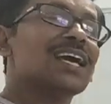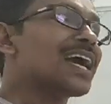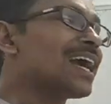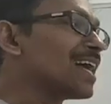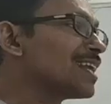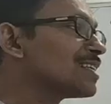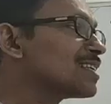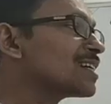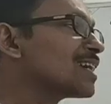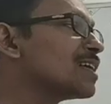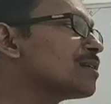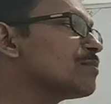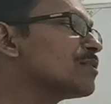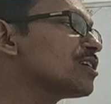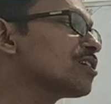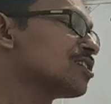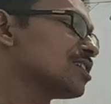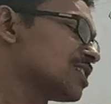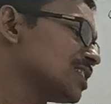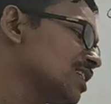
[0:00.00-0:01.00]
And earth
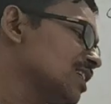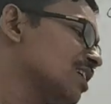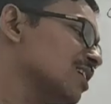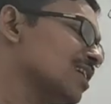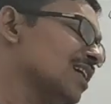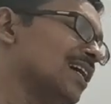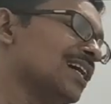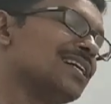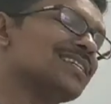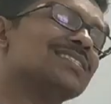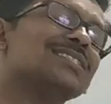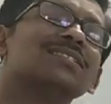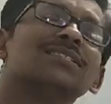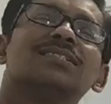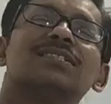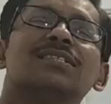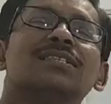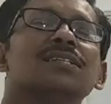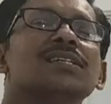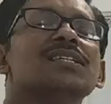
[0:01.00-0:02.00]
can be considered
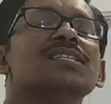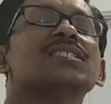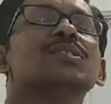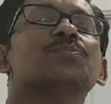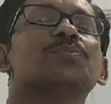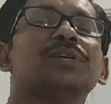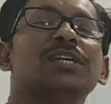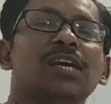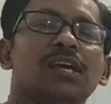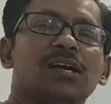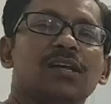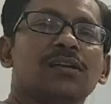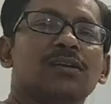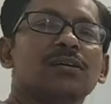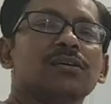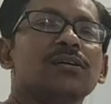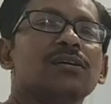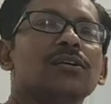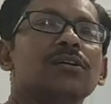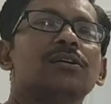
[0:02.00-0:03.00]
as a
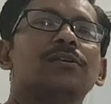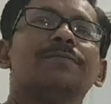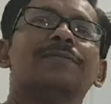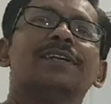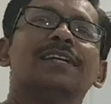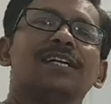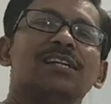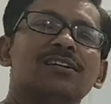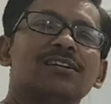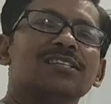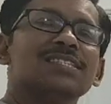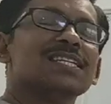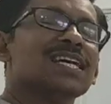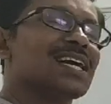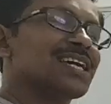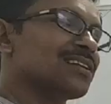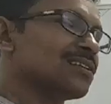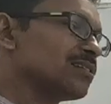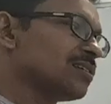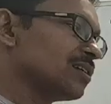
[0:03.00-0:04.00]
sphere of
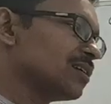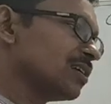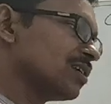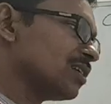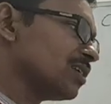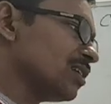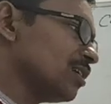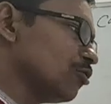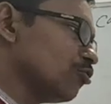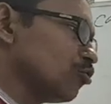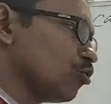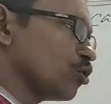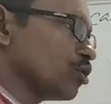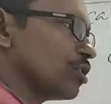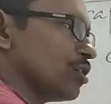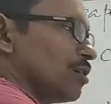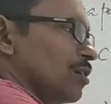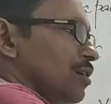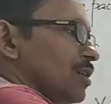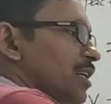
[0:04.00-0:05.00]
radius r. You
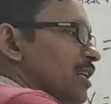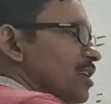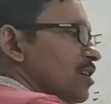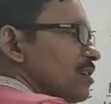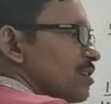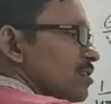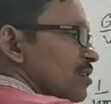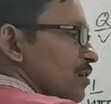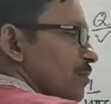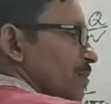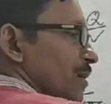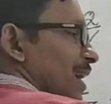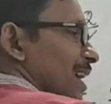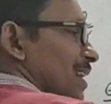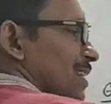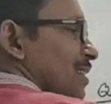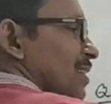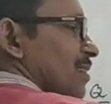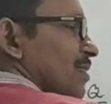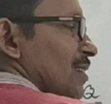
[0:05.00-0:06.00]
know the radius of
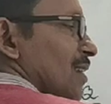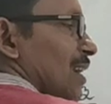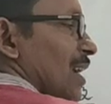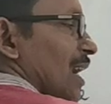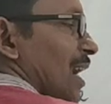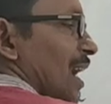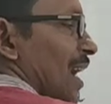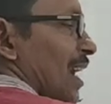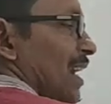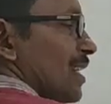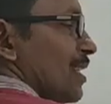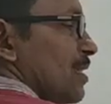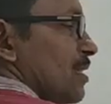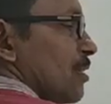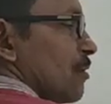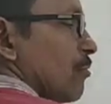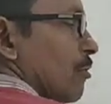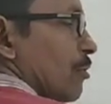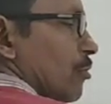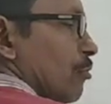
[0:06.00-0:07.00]
earth. R
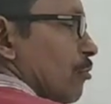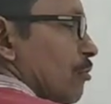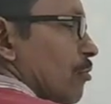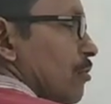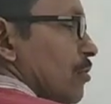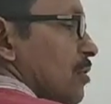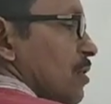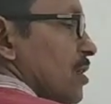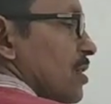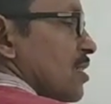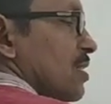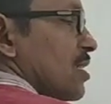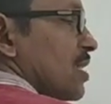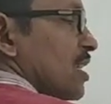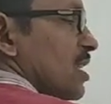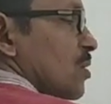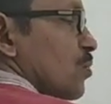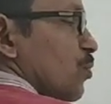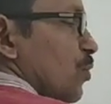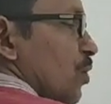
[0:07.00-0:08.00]
is equal to
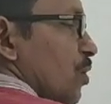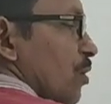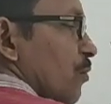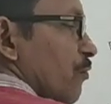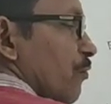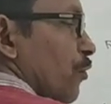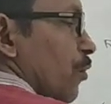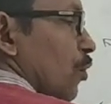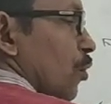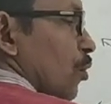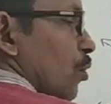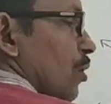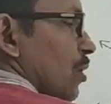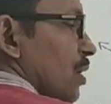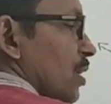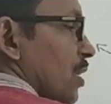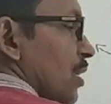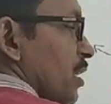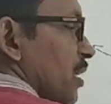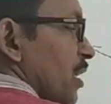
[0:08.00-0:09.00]

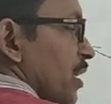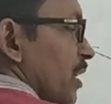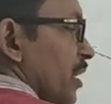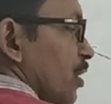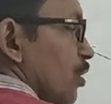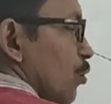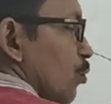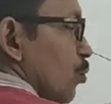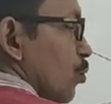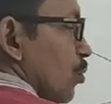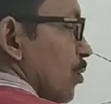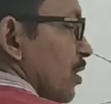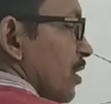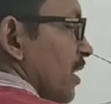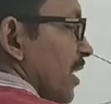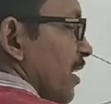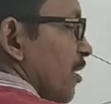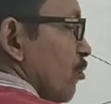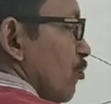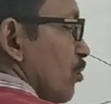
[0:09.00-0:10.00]
6.4
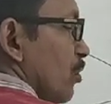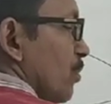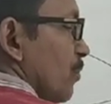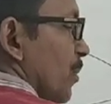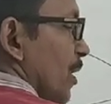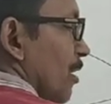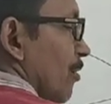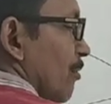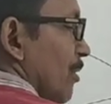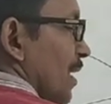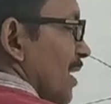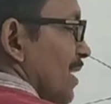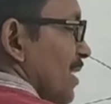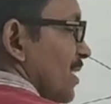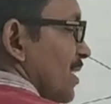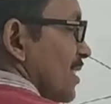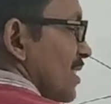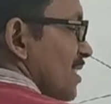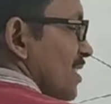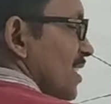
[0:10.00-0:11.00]
into 10 to the
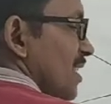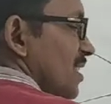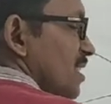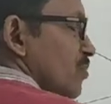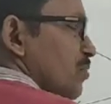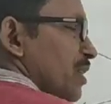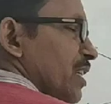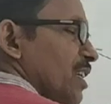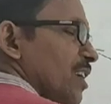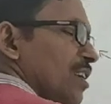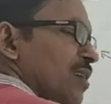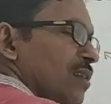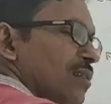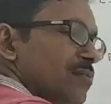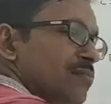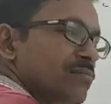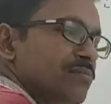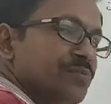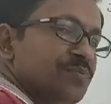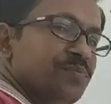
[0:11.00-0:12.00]
power 6
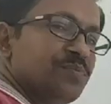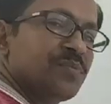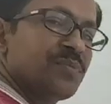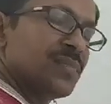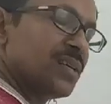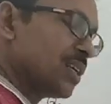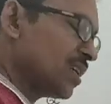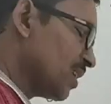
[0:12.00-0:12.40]
meter.